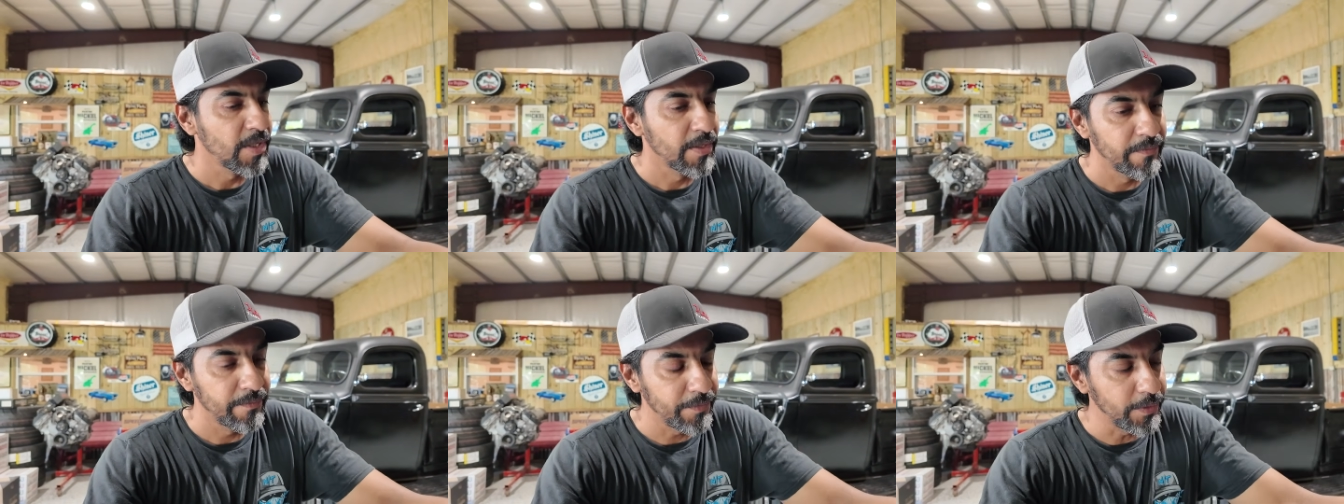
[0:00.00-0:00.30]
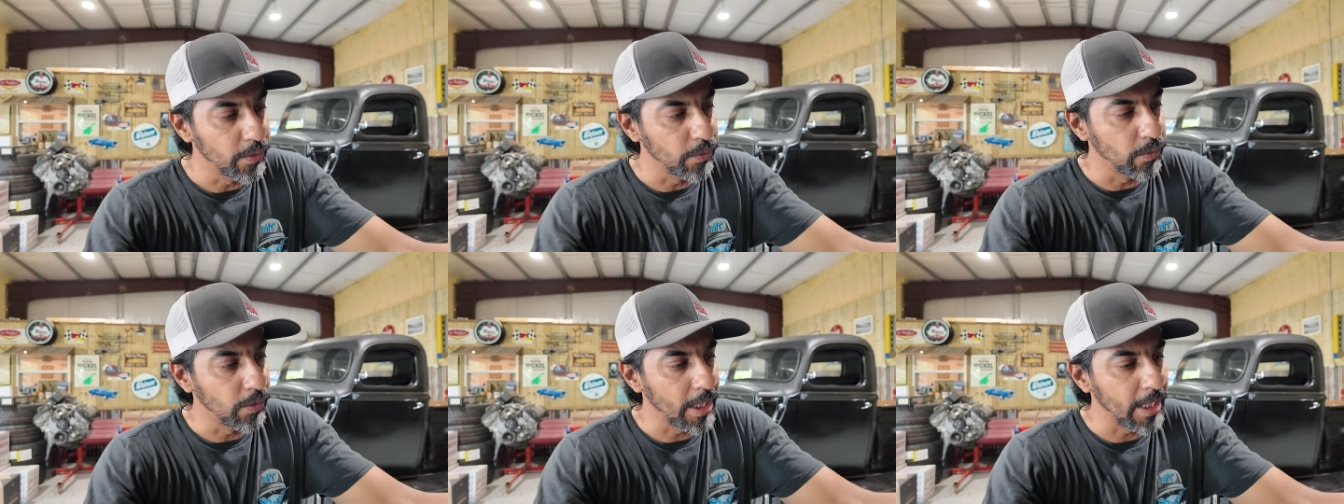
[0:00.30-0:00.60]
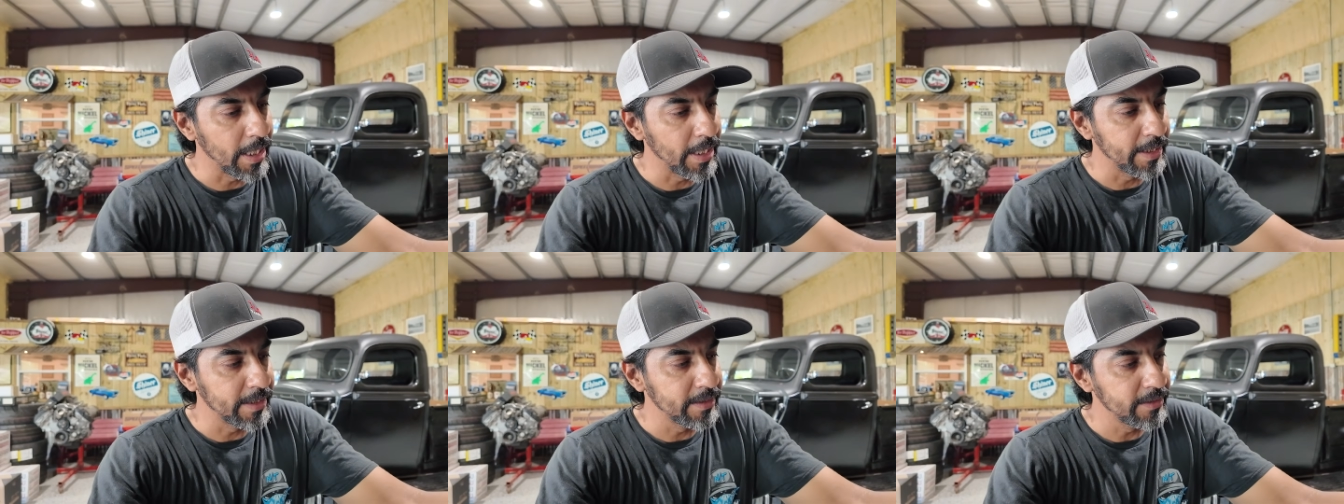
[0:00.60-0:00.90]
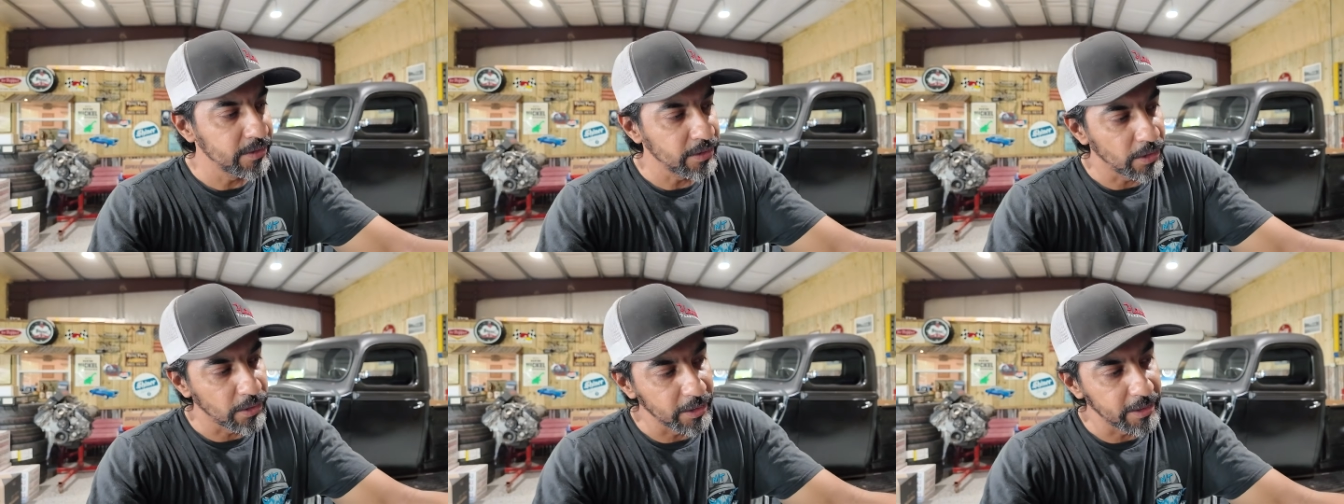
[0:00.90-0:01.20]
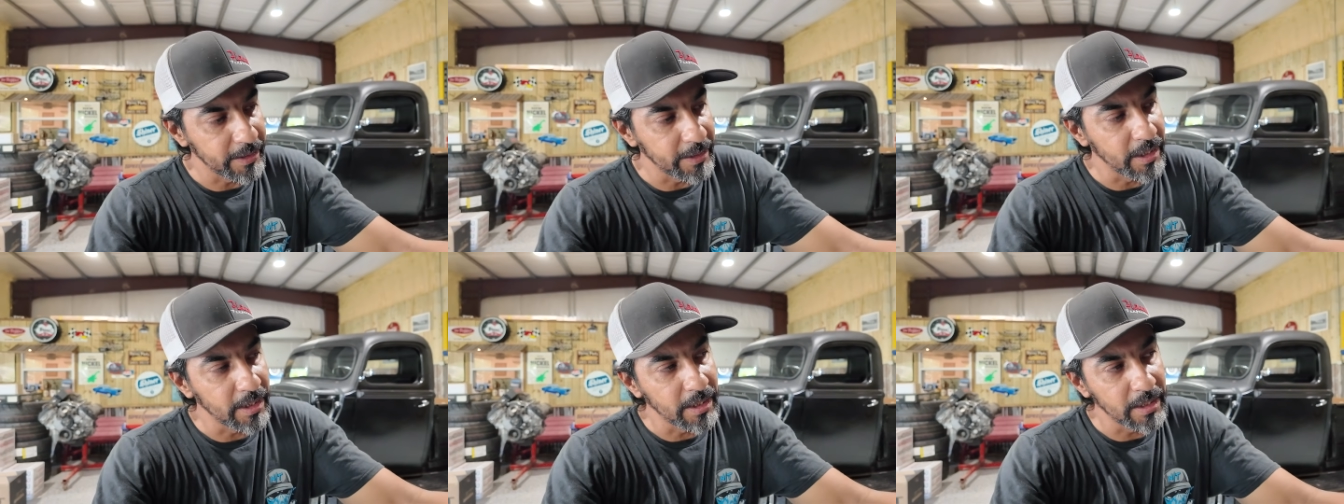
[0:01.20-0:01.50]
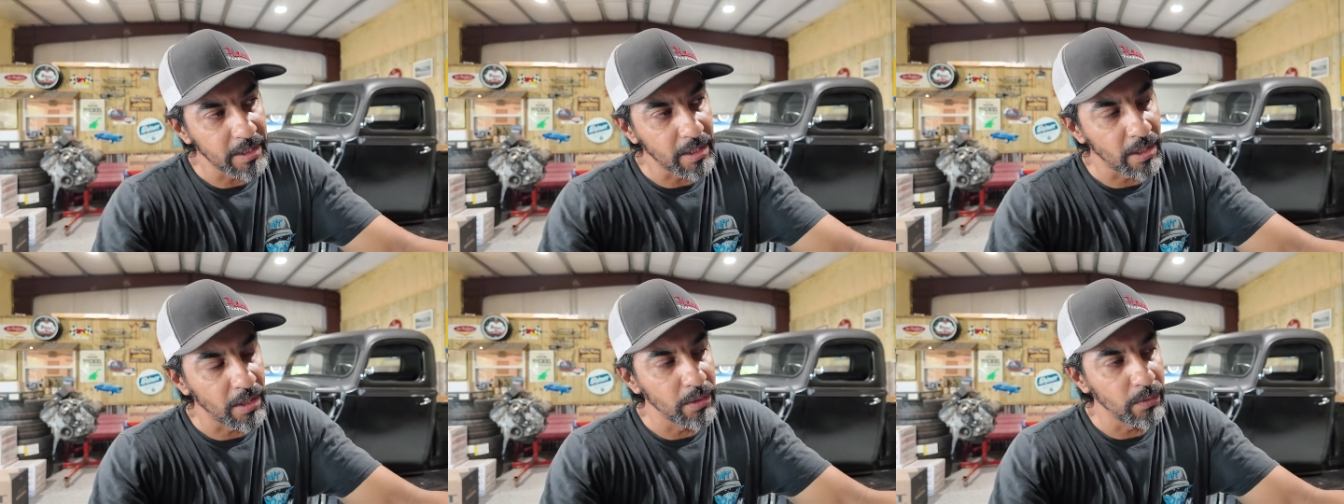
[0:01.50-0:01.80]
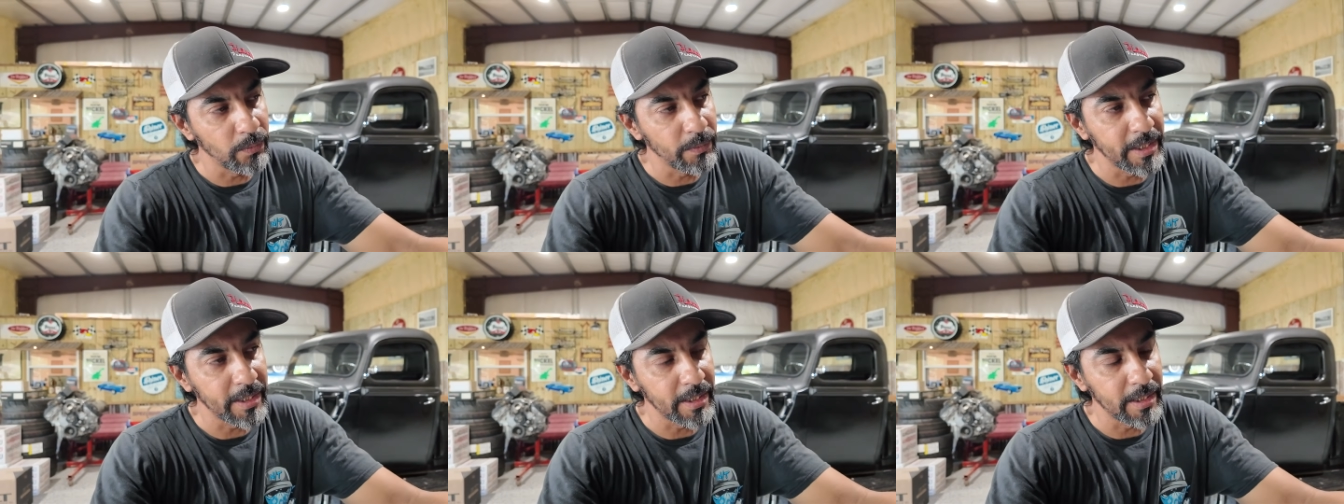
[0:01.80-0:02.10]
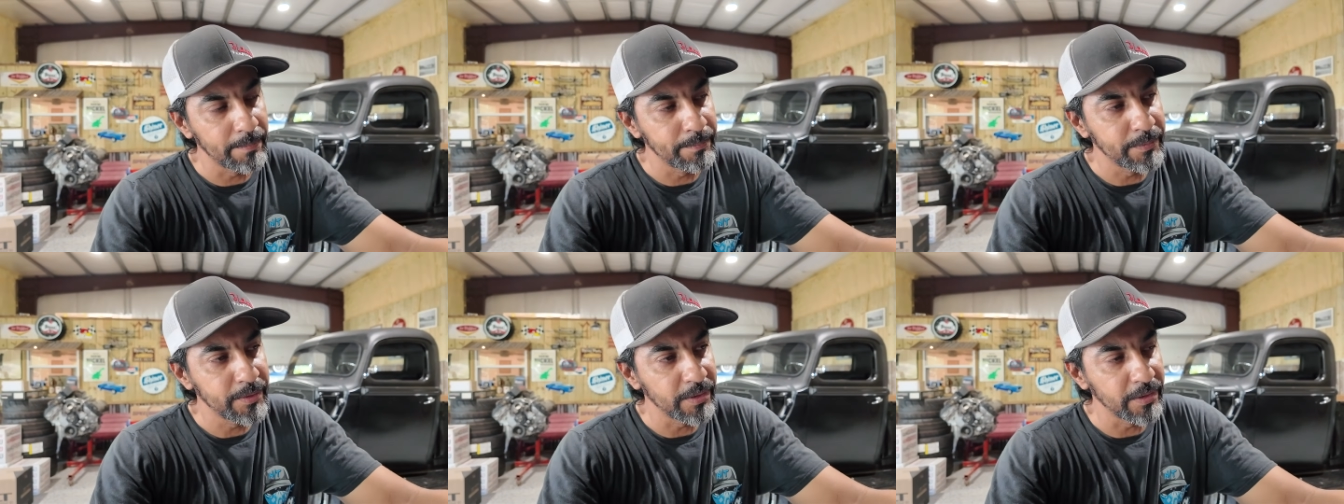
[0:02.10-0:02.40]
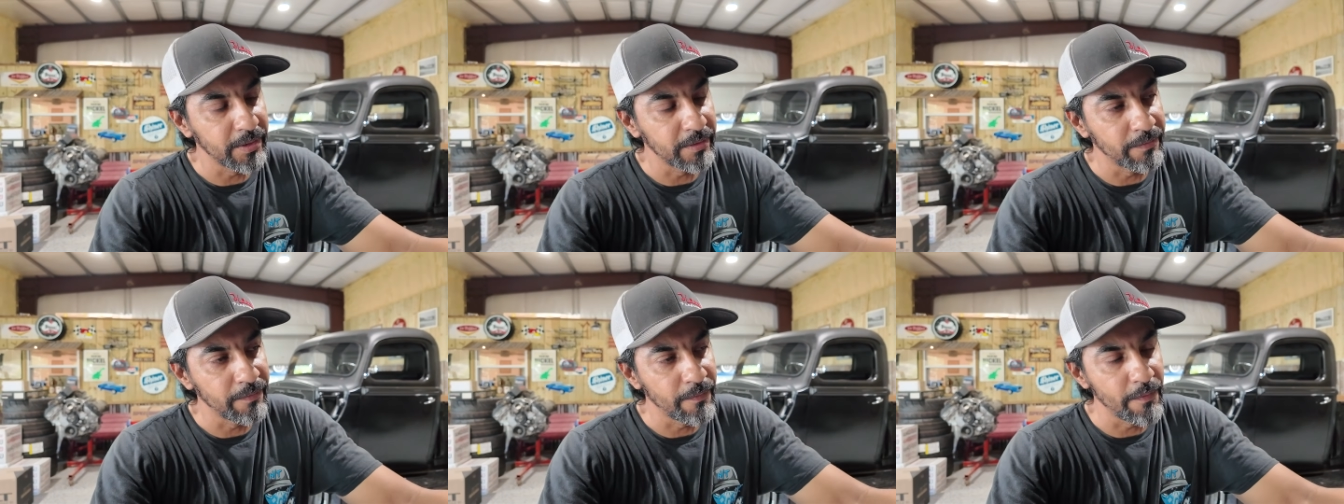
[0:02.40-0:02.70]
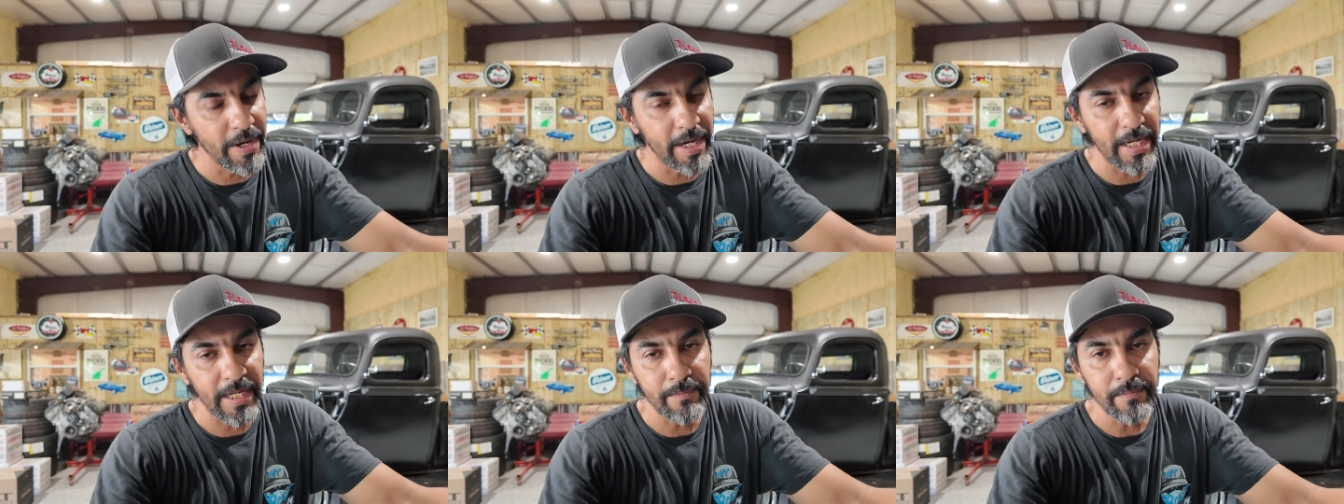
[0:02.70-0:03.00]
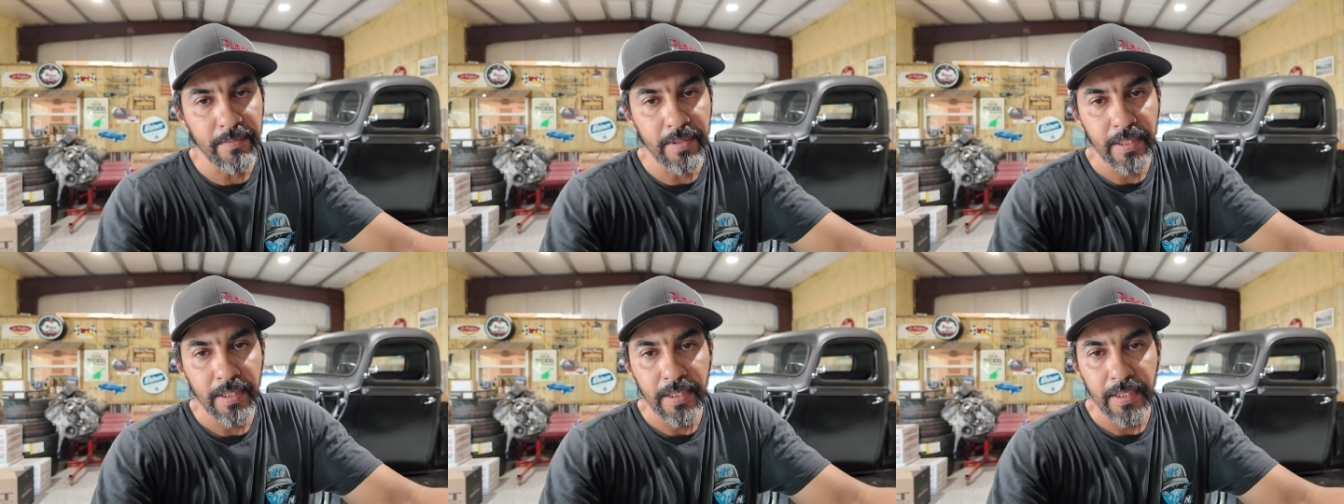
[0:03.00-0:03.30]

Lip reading: Fuel lines are done all the way up to the frame.